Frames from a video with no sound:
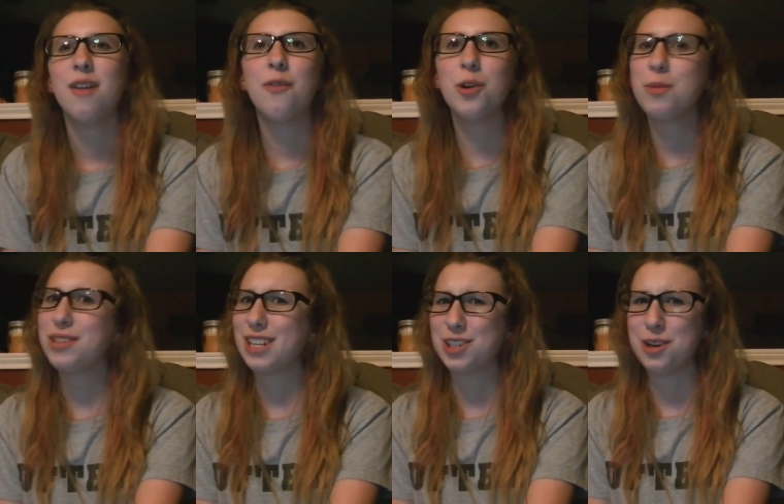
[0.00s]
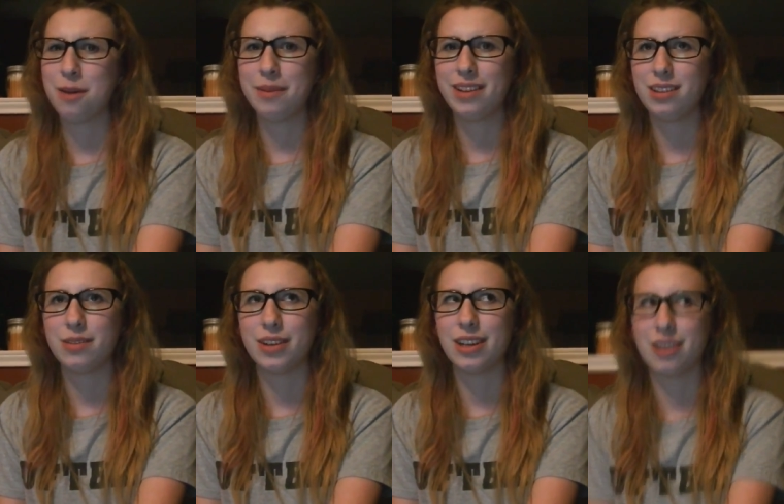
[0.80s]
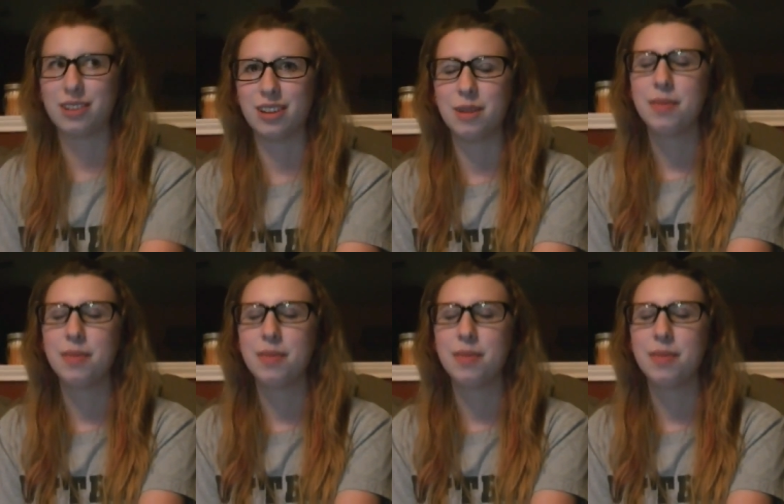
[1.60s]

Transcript: Voldemort's actually not my least favorite. Okay, then who's